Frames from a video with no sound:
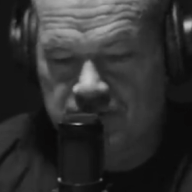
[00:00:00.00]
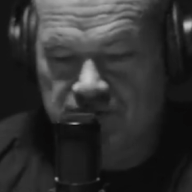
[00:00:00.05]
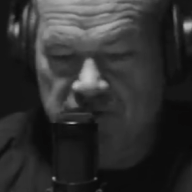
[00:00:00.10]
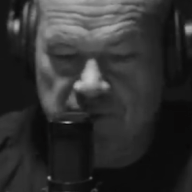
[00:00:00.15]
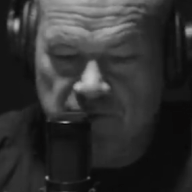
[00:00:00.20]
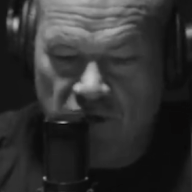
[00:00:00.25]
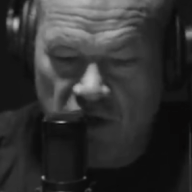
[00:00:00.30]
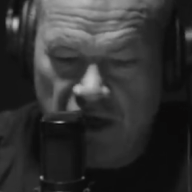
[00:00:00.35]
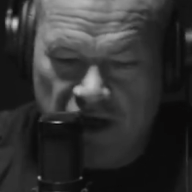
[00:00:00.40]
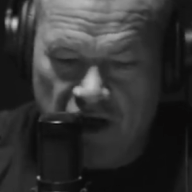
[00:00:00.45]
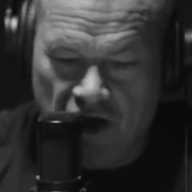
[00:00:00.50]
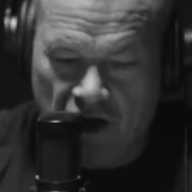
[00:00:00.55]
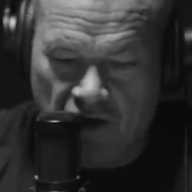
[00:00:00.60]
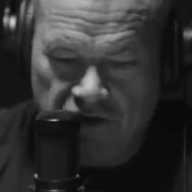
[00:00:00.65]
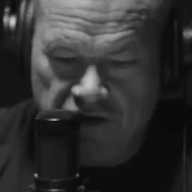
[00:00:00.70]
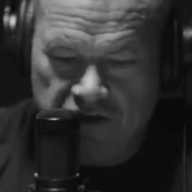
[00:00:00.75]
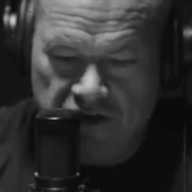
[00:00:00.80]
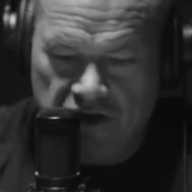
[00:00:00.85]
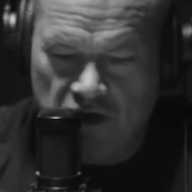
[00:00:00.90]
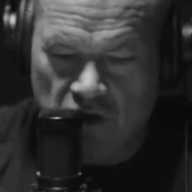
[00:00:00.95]
people like
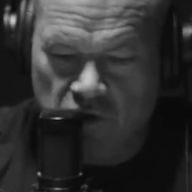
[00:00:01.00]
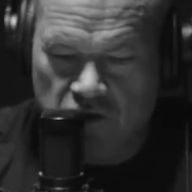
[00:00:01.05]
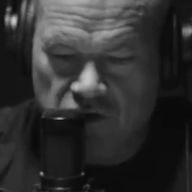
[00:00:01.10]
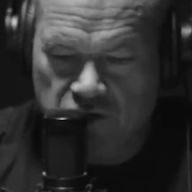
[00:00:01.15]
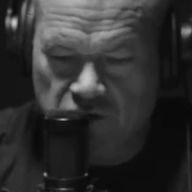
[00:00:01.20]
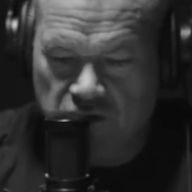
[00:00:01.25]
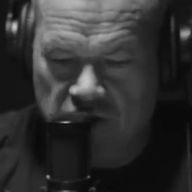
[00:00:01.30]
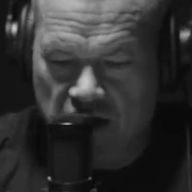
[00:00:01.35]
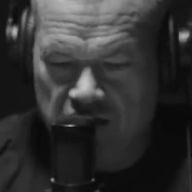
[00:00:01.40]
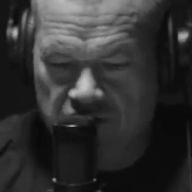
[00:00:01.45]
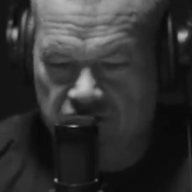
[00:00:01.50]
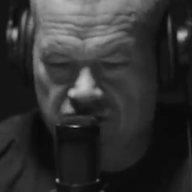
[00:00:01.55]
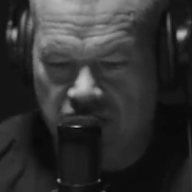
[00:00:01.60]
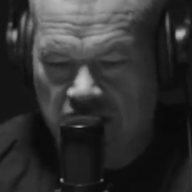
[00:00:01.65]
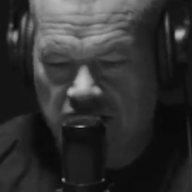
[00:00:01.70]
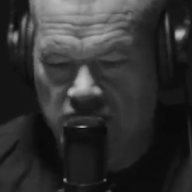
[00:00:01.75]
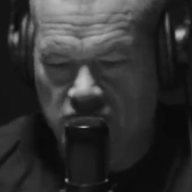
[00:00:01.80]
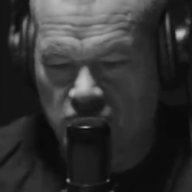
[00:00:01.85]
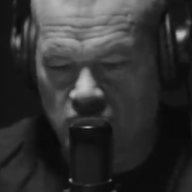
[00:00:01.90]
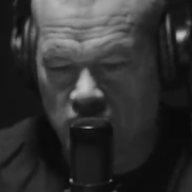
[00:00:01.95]
Hollie that go and do that.
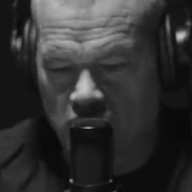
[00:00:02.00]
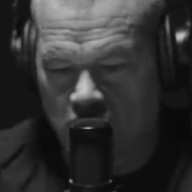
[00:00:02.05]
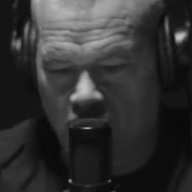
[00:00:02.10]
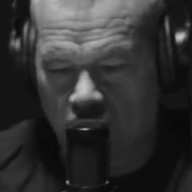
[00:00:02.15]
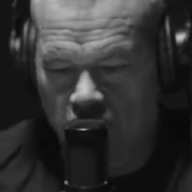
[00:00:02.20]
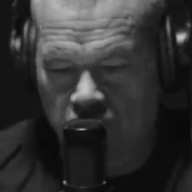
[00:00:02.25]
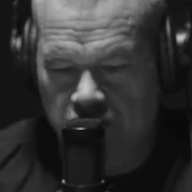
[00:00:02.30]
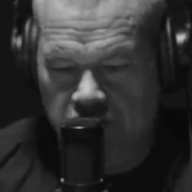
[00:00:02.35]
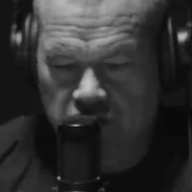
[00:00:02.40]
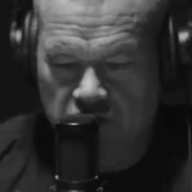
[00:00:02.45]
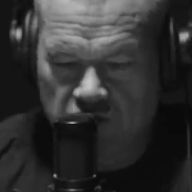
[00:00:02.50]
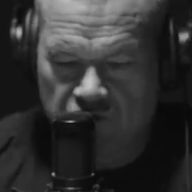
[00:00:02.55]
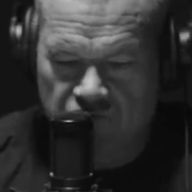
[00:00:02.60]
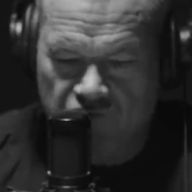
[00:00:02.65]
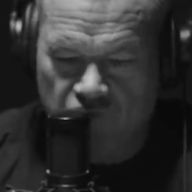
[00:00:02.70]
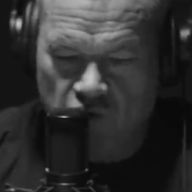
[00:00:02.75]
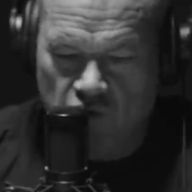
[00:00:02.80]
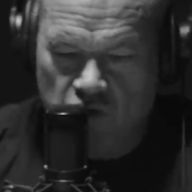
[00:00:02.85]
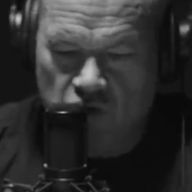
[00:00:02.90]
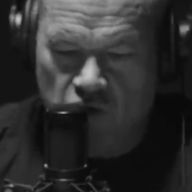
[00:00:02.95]
Thank you, Hollie,
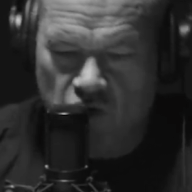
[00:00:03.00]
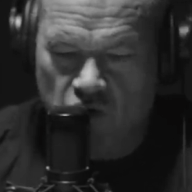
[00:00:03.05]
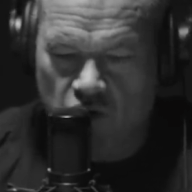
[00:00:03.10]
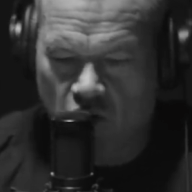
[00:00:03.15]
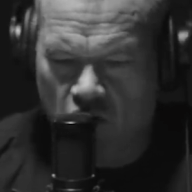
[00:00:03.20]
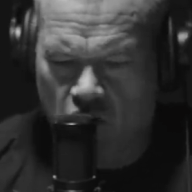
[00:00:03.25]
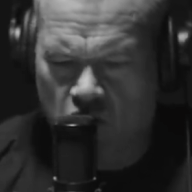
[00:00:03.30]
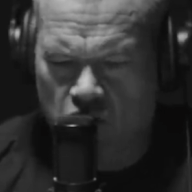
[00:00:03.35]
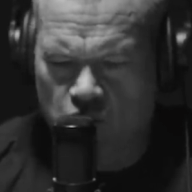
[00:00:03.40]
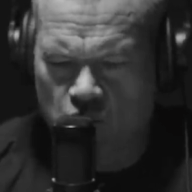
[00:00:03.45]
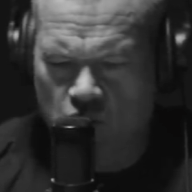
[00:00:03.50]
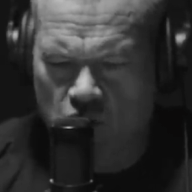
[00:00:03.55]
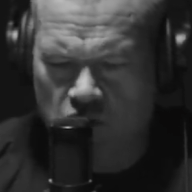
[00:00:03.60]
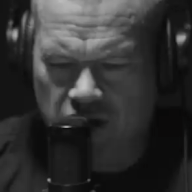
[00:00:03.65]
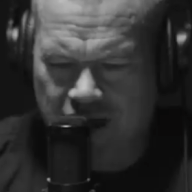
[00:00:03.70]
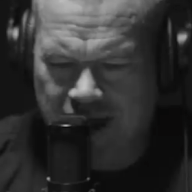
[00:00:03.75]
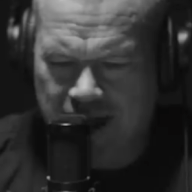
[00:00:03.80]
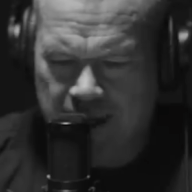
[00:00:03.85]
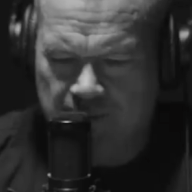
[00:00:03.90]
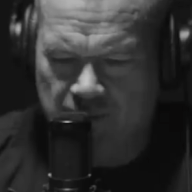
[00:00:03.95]
for your hard
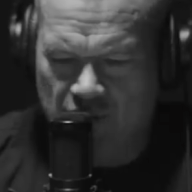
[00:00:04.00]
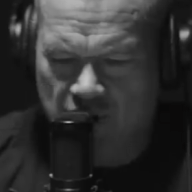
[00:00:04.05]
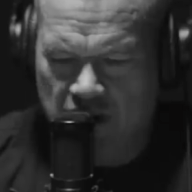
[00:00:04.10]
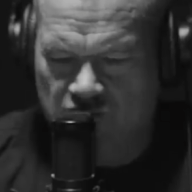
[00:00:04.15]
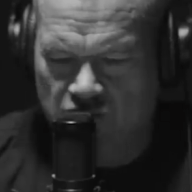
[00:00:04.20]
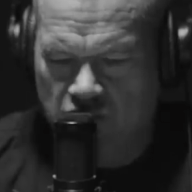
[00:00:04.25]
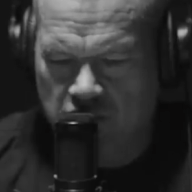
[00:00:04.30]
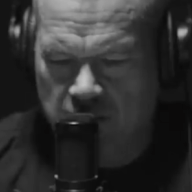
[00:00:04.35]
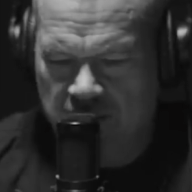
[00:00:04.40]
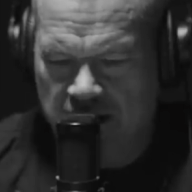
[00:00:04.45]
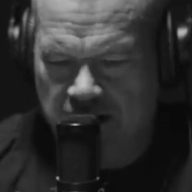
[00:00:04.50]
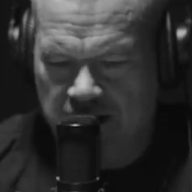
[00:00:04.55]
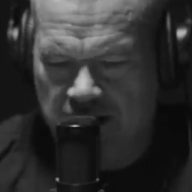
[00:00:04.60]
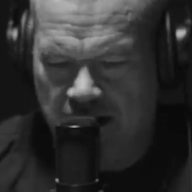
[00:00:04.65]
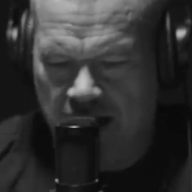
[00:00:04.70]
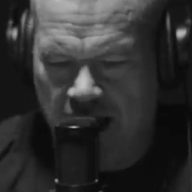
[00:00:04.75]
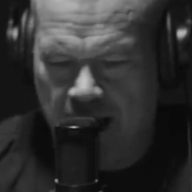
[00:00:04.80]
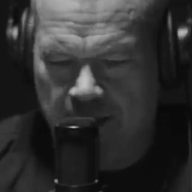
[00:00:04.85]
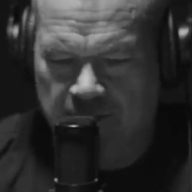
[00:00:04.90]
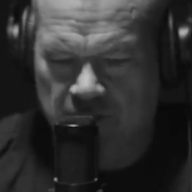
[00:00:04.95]
work and bravery to make
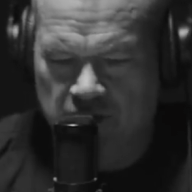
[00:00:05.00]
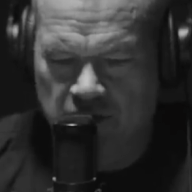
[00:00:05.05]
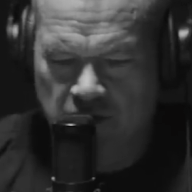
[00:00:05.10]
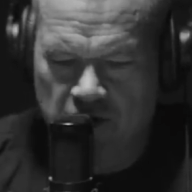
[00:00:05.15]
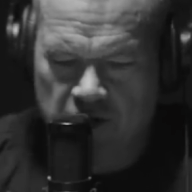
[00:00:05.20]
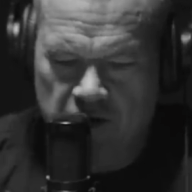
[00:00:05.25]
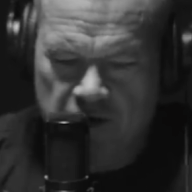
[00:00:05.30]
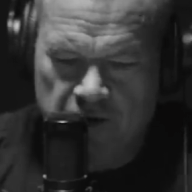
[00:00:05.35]
that happen.